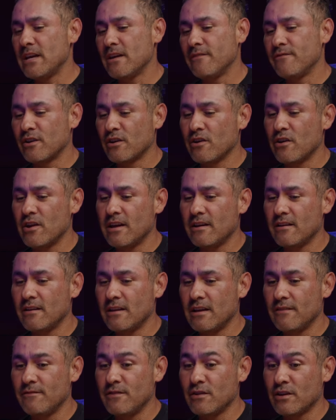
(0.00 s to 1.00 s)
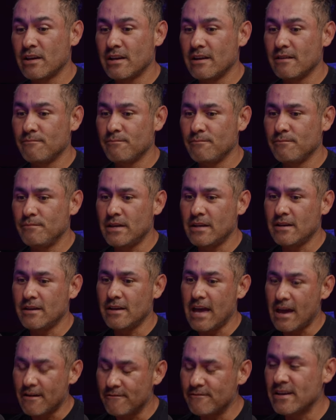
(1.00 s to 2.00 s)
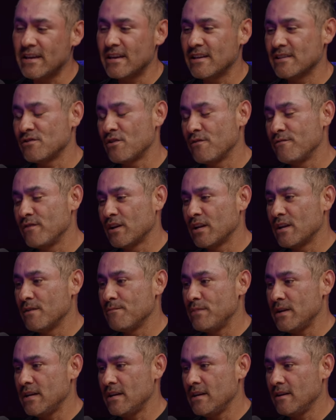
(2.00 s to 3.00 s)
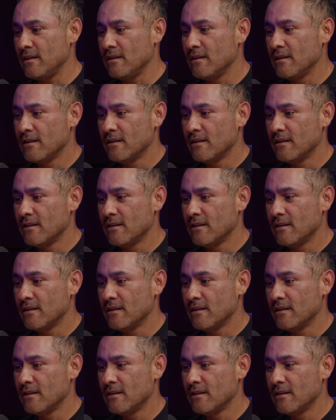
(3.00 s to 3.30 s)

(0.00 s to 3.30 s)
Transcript: if you're gonna be envious, or if you're gonna be